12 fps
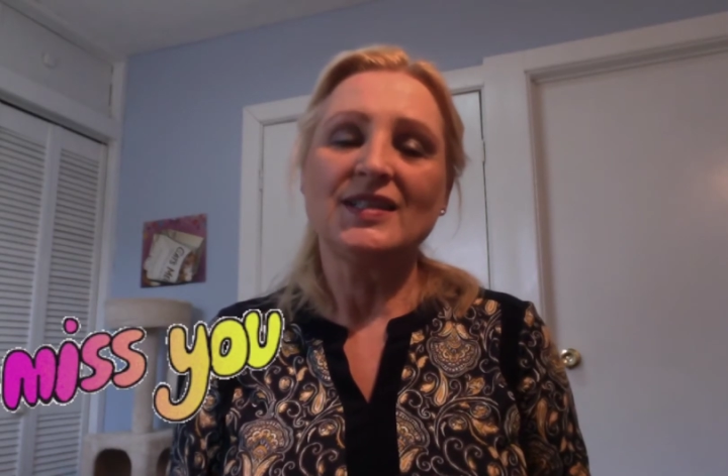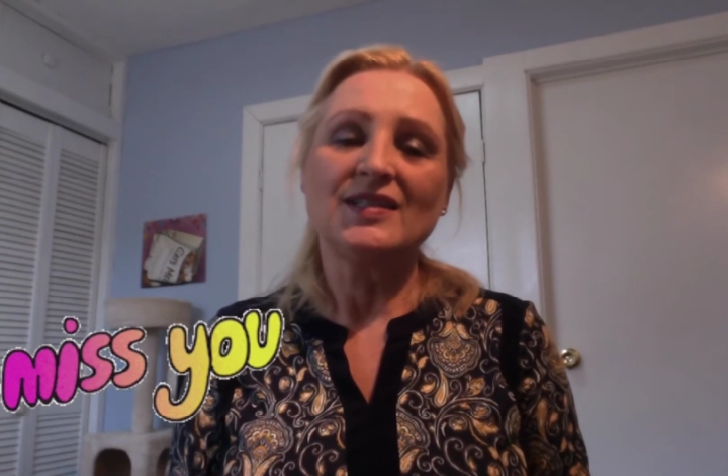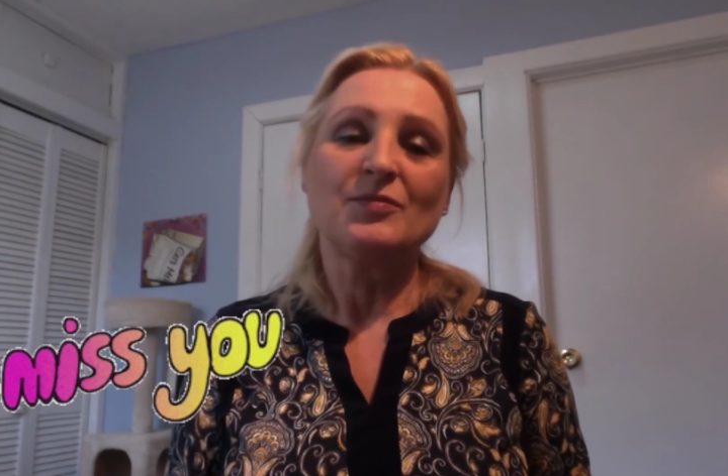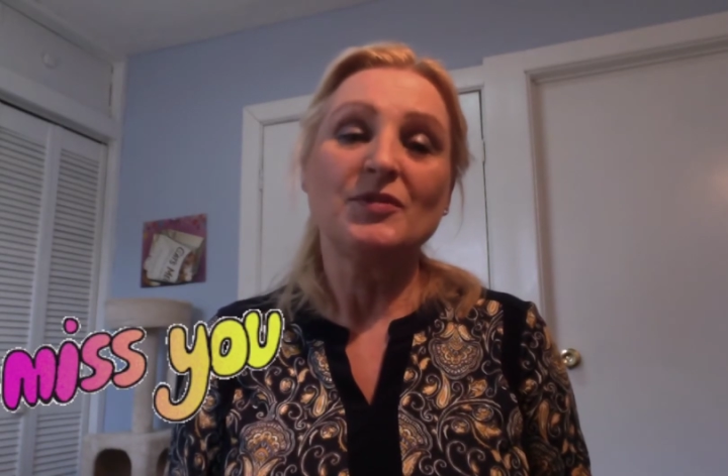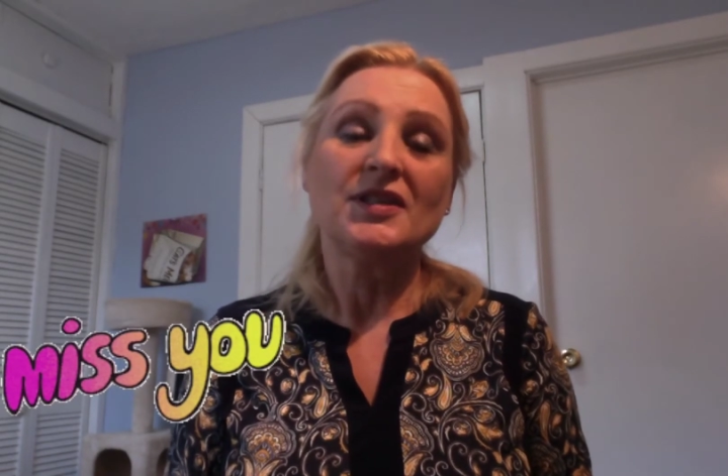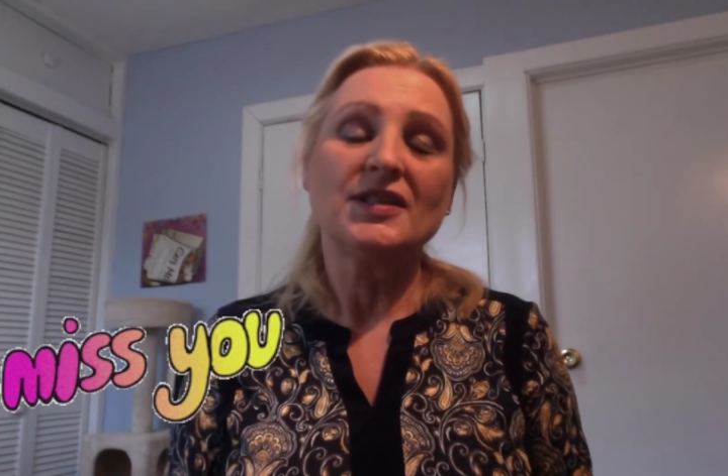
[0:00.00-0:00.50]
is
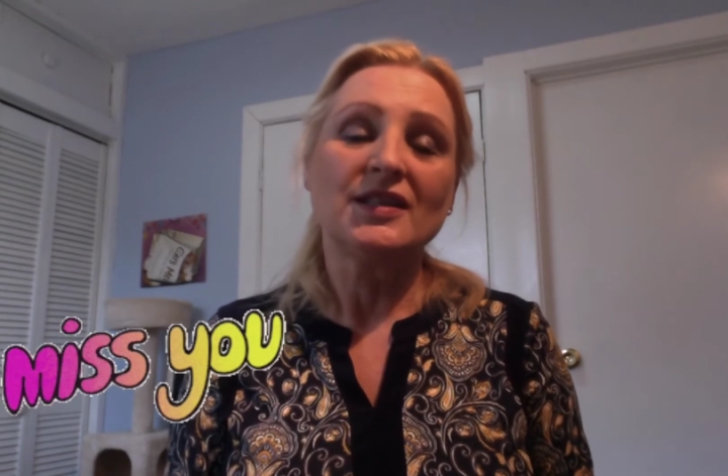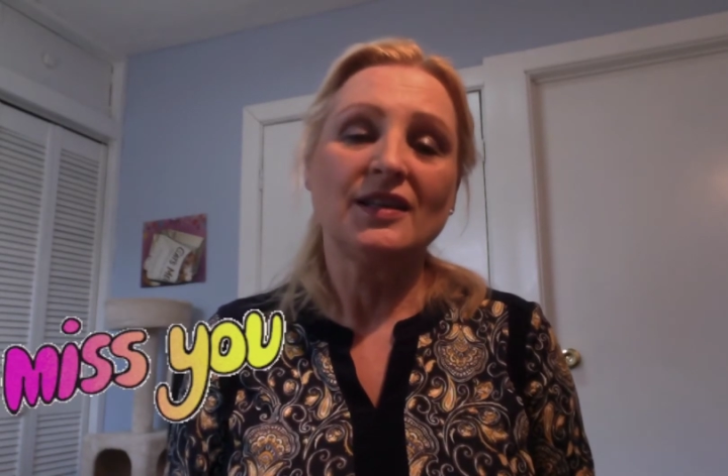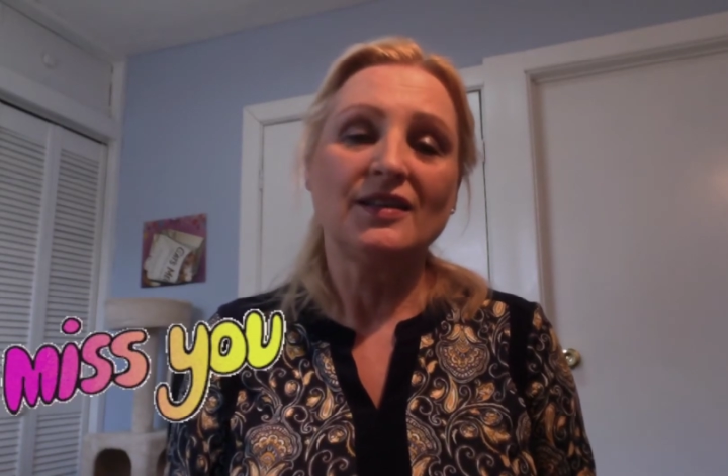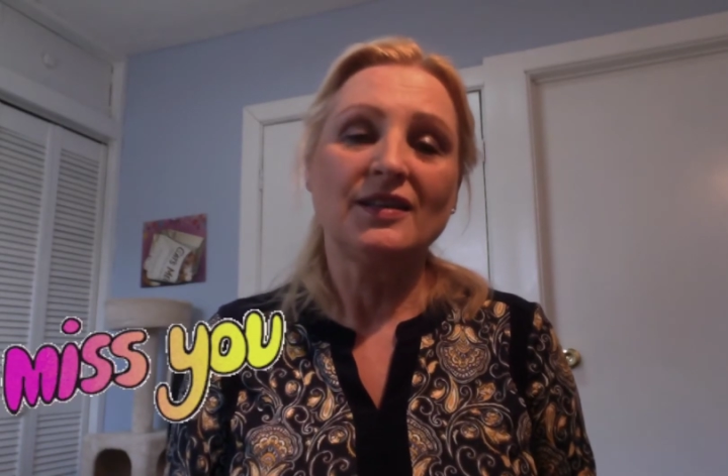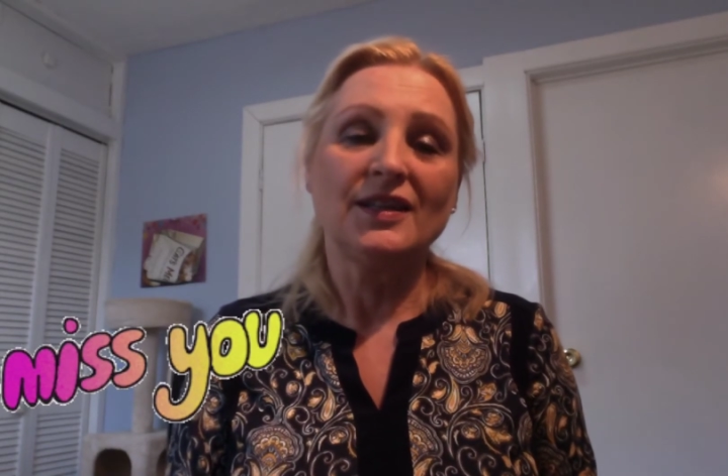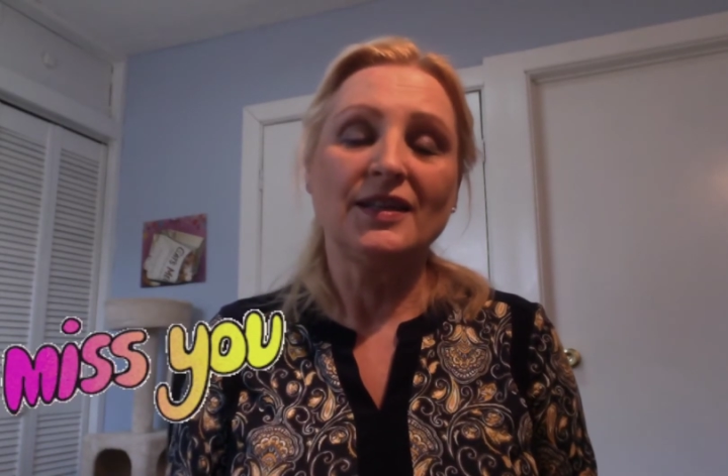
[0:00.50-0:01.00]
Mrs.
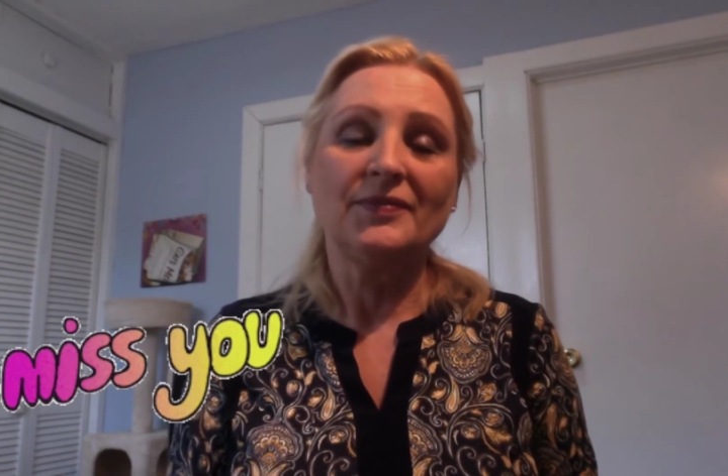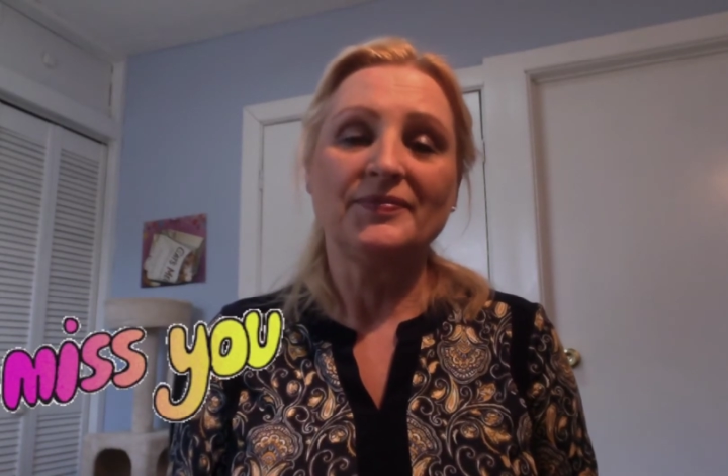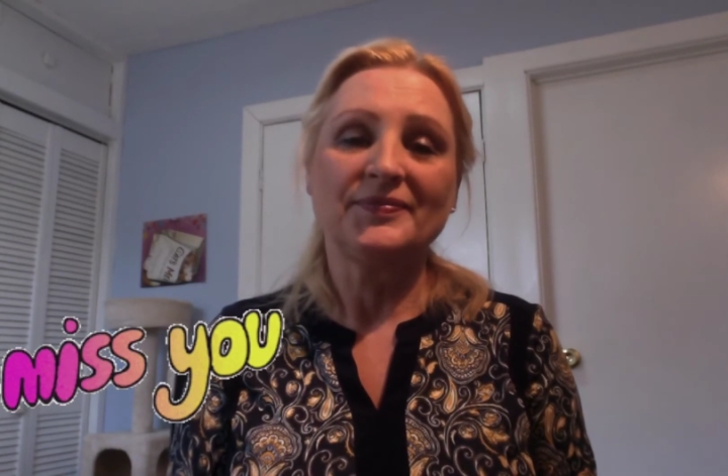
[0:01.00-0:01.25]
Kinley.